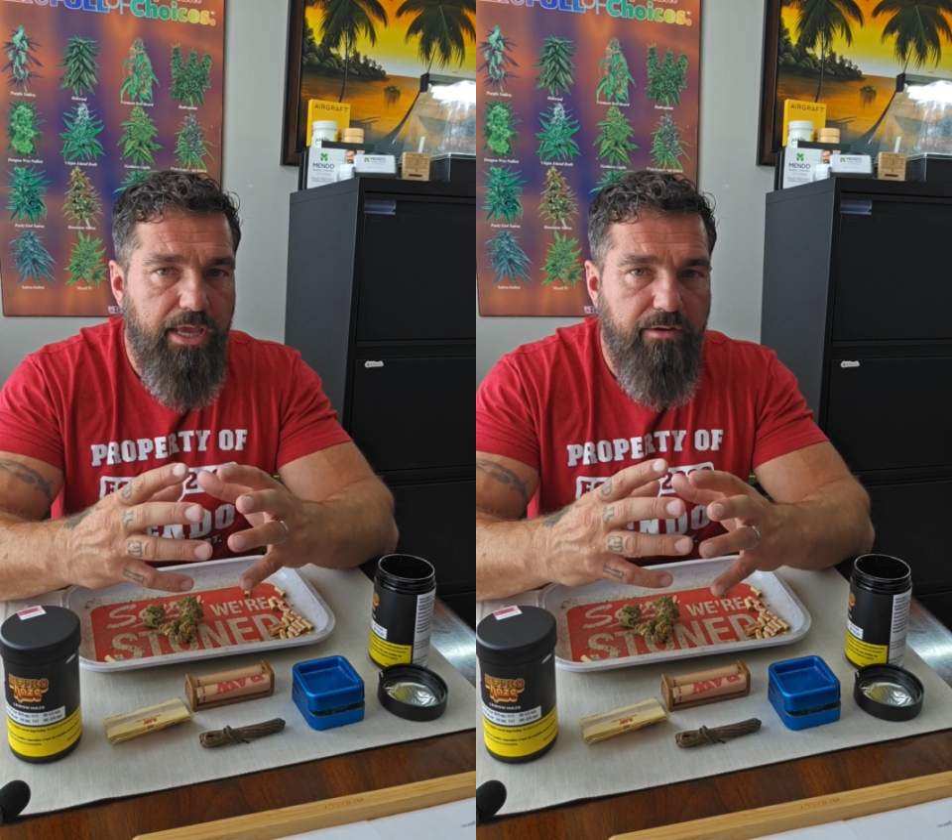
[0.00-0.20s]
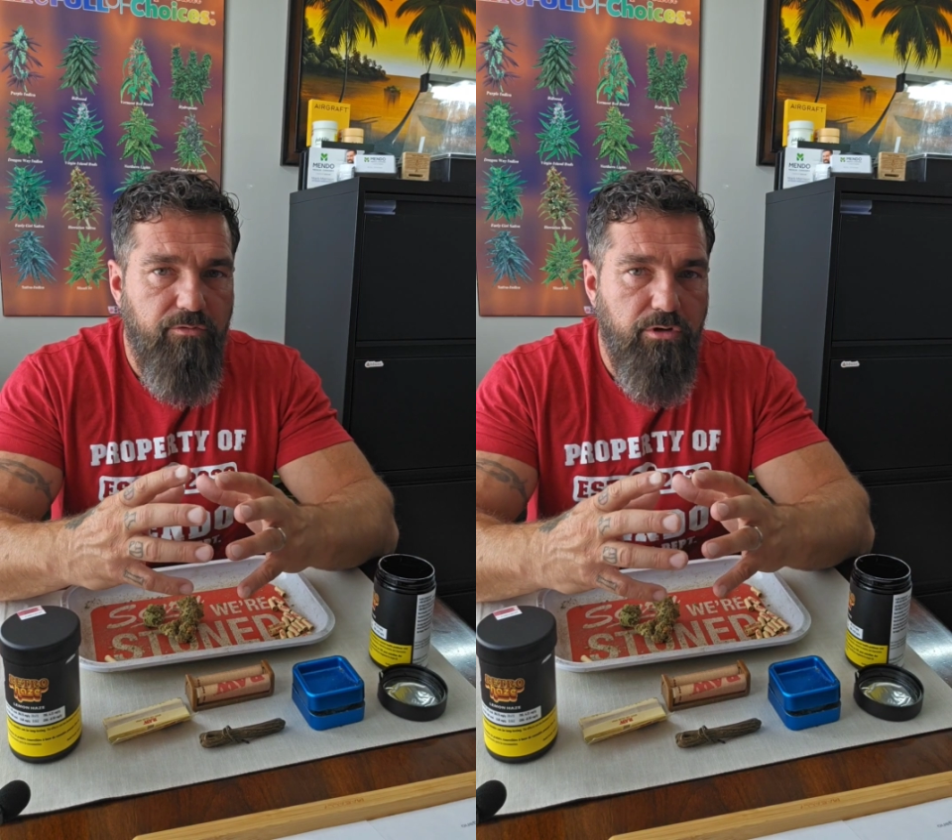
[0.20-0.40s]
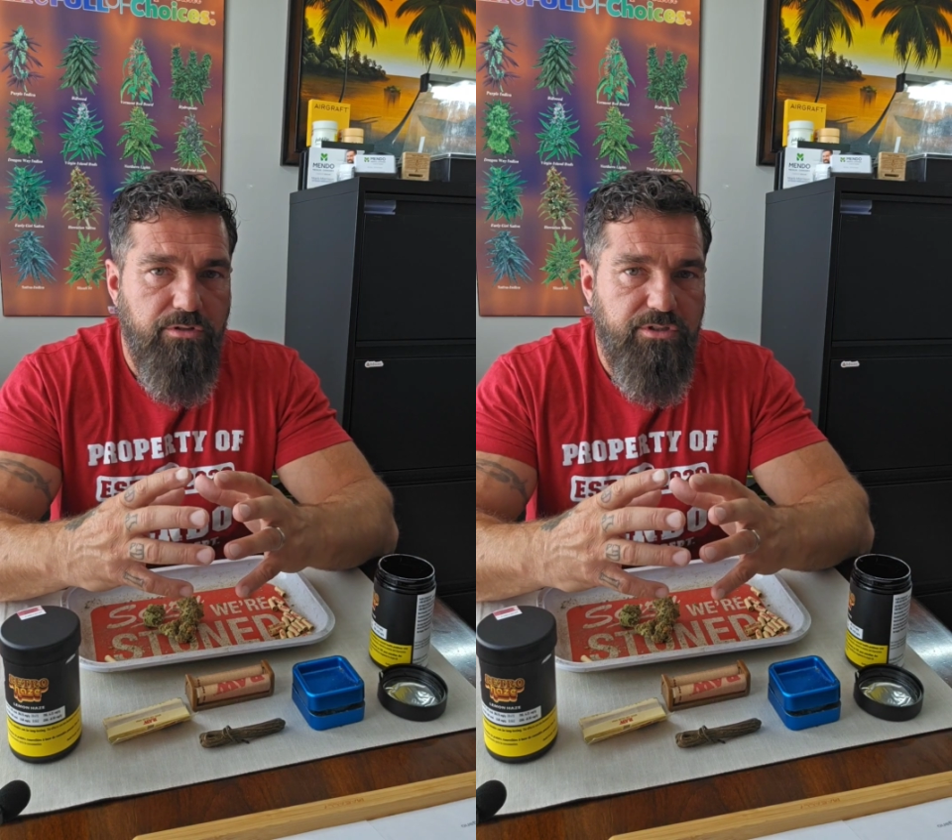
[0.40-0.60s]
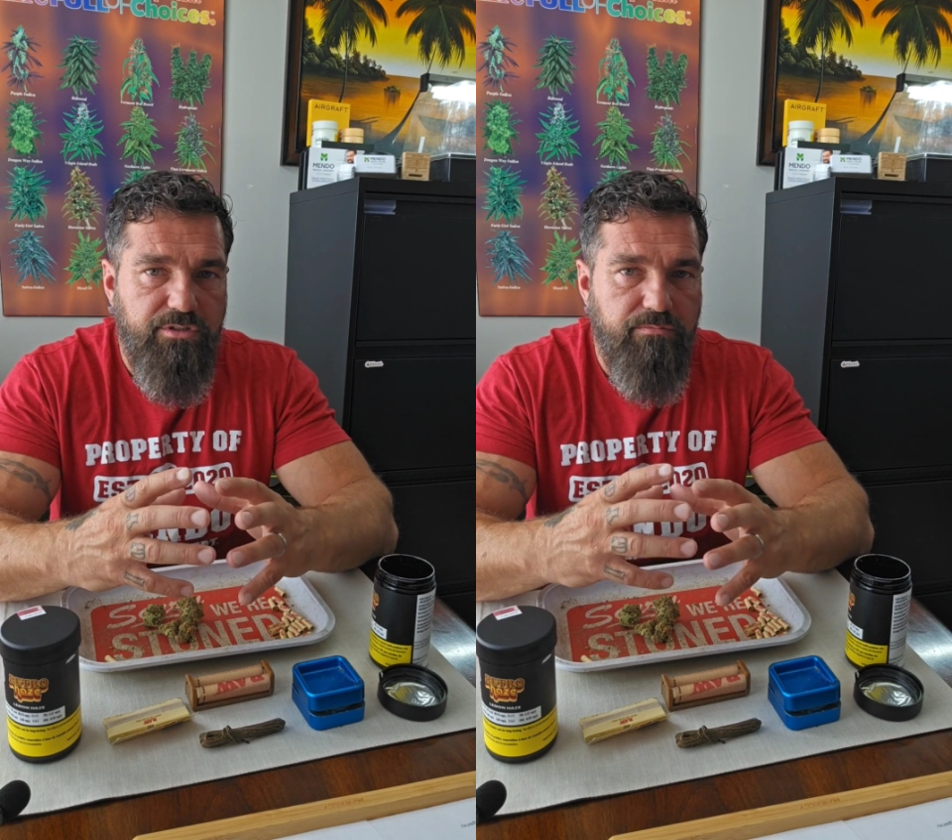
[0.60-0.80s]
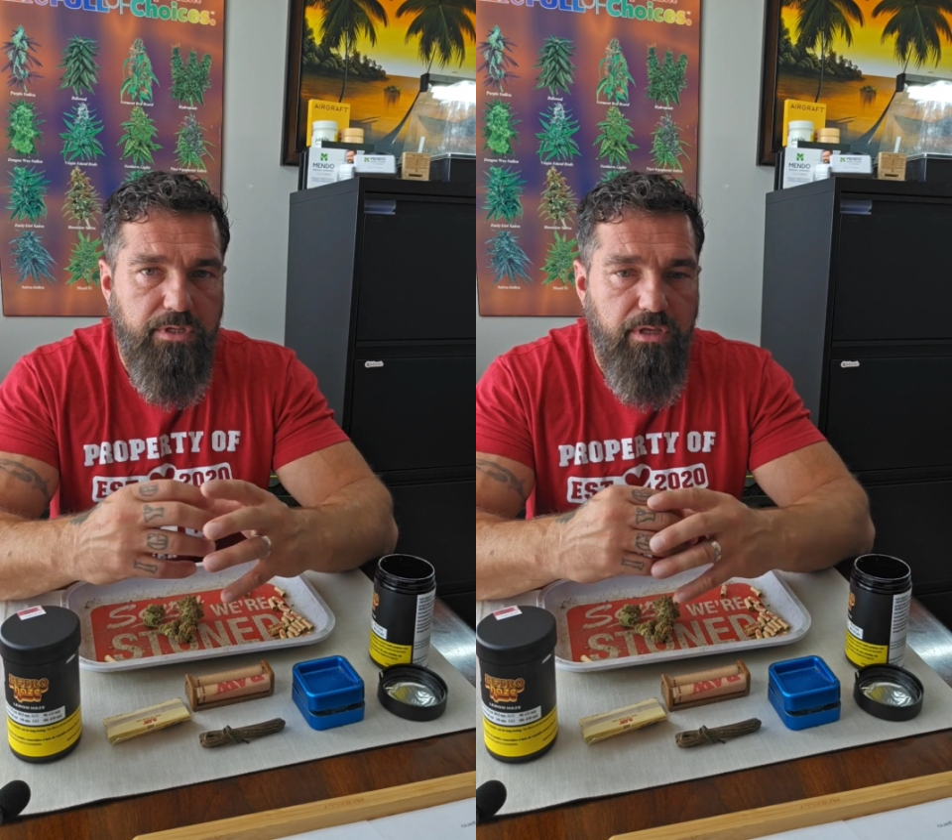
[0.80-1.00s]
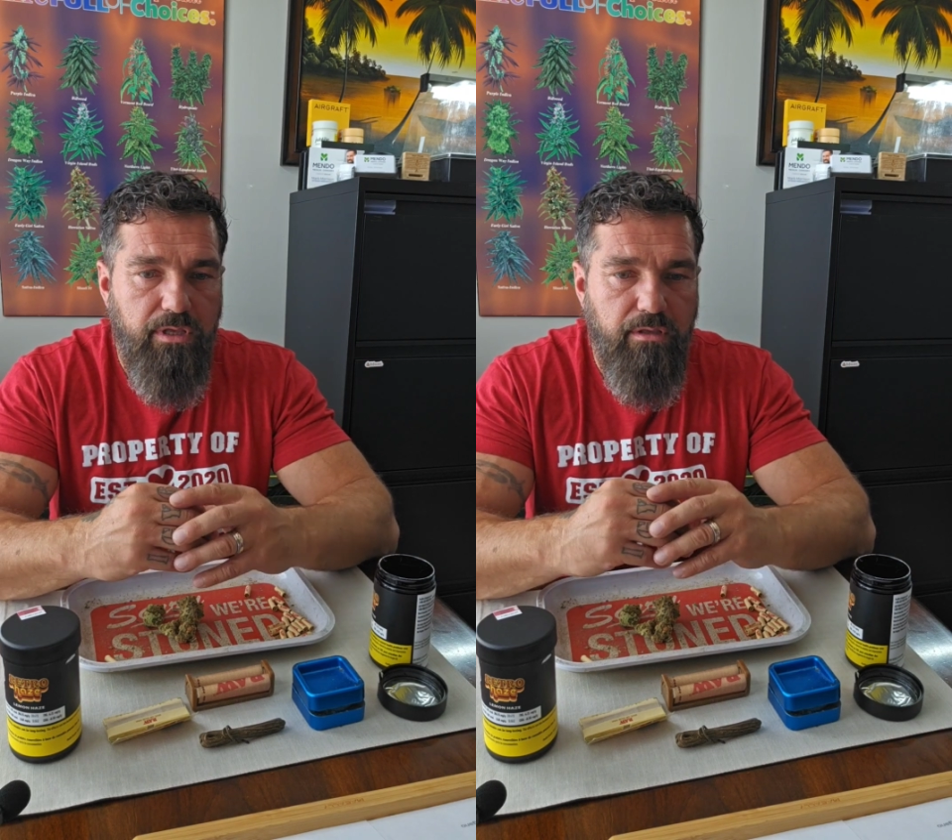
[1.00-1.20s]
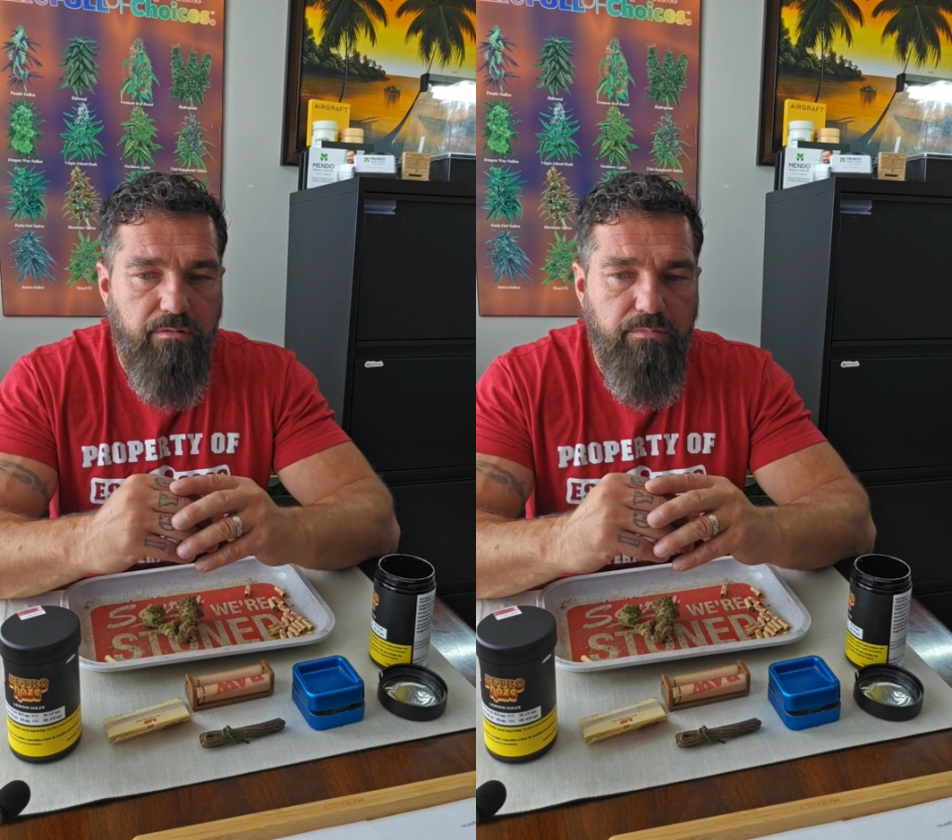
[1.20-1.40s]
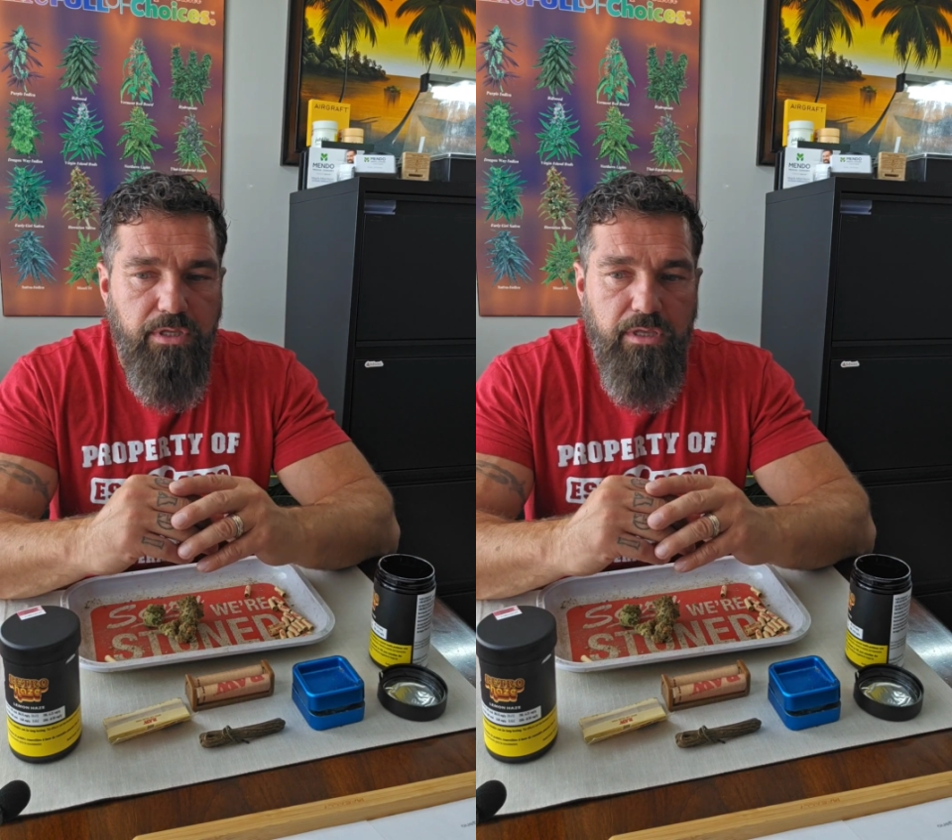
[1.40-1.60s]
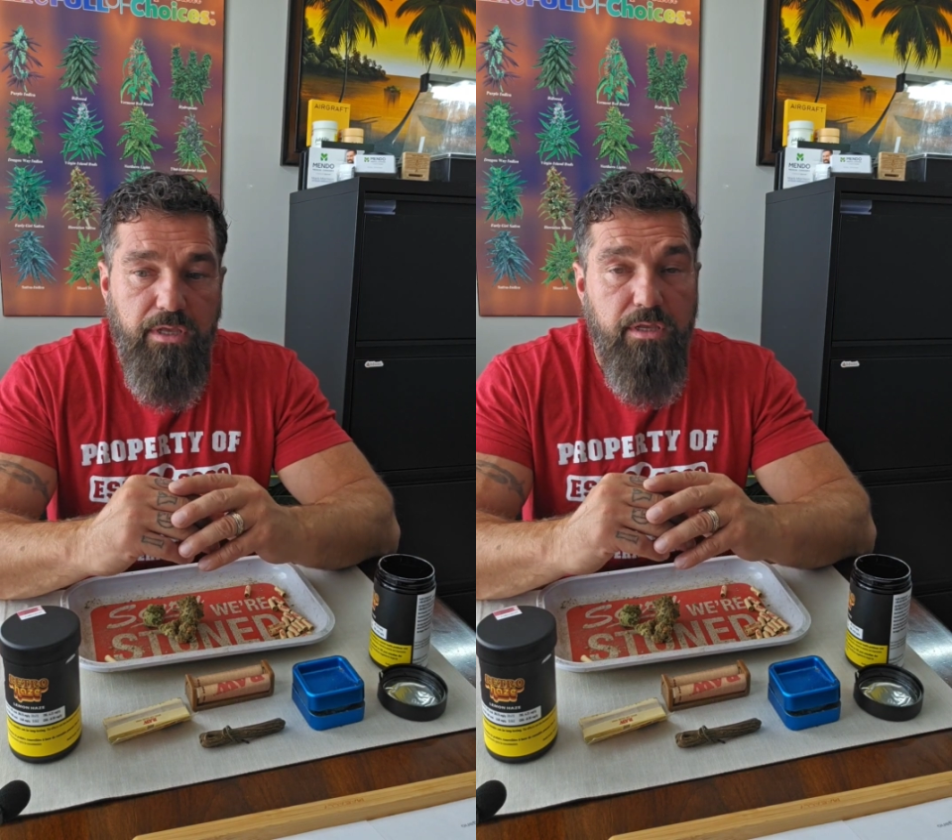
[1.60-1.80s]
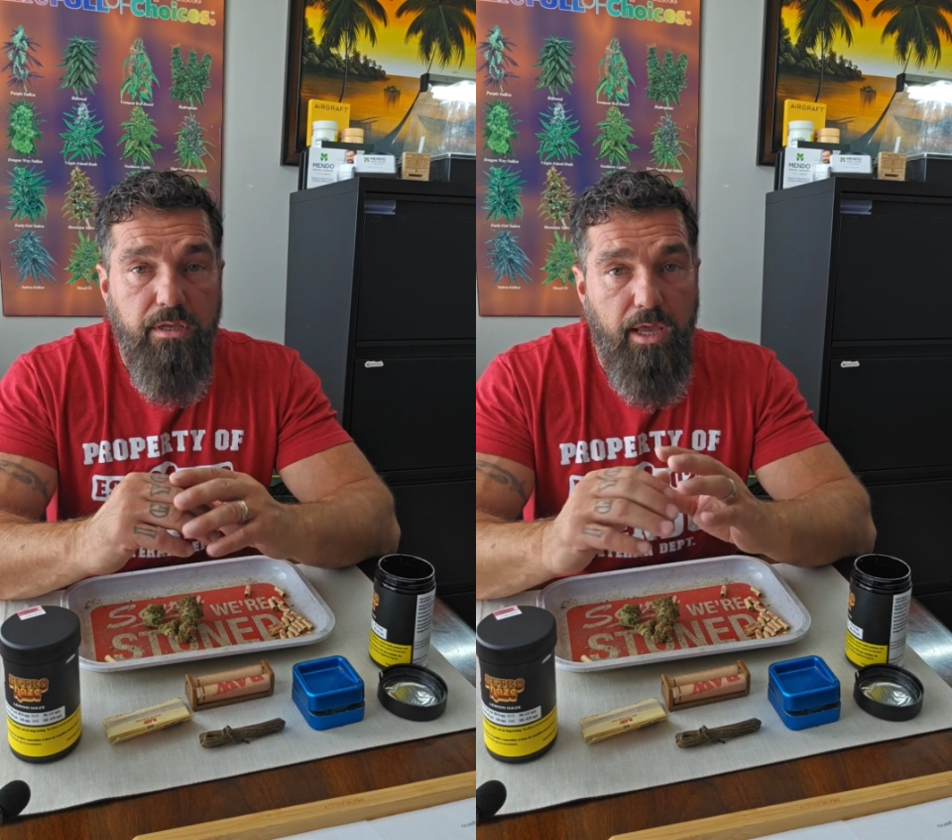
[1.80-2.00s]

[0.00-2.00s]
Aside from that, I